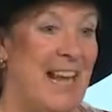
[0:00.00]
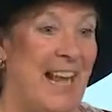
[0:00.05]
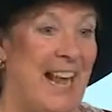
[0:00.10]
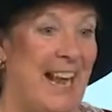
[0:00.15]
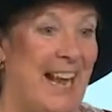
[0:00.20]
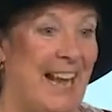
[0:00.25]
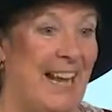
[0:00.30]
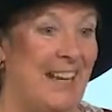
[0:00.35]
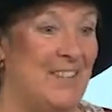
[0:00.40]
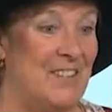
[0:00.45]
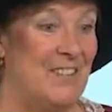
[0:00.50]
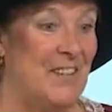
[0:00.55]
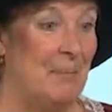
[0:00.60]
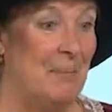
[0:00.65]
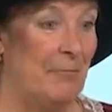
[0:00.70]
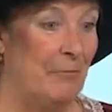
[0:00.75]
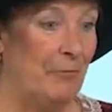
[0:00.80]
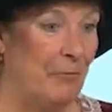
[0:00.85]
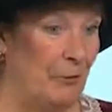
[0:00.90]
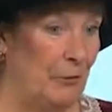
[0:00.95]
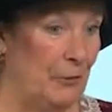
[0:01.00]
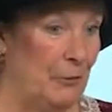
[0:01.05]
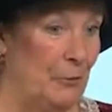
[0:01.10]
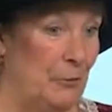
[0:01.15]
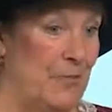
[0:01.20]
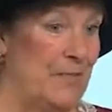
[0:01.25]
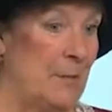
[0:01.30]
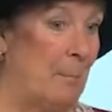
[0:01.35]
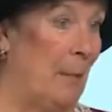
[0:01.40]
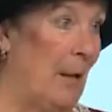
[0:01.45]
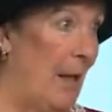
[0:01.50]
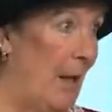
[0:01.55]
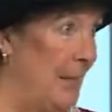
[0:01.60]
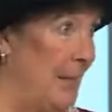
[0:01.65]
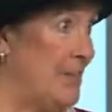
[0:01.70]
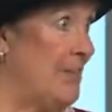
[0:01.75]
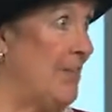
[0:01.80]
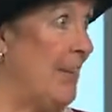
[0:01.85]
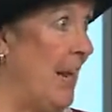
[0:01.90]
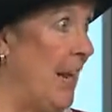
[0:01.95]
and flew
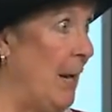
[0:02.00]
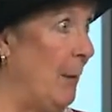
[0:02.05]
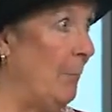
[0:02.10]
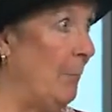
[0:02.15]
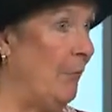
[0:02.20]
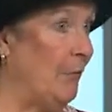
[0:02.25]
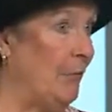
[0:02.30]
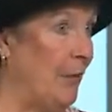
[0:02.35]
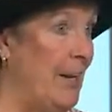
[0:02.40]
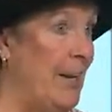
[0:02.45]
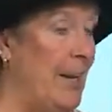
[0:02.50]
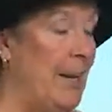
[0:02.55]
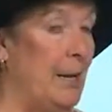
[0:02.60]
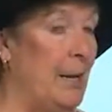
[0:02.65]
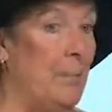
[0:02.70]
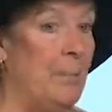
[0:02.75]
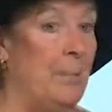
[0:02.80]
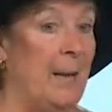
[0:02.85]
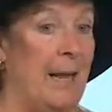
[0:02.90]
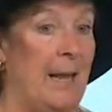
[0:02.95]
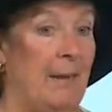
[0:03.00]
supplies to camps for him,